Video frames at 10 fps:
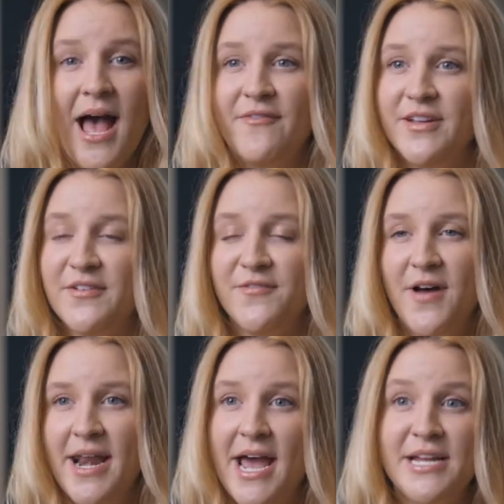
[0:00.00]
having a
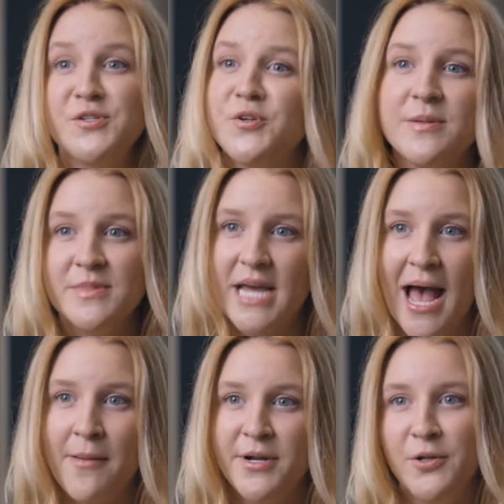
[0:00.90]
fun ice cream
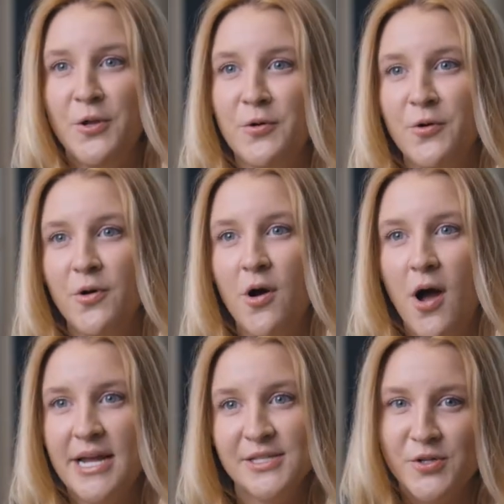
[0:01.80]
tab at a local
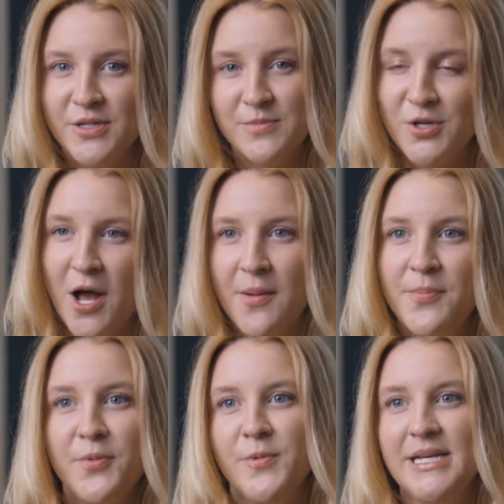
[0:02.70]
ice cream shop.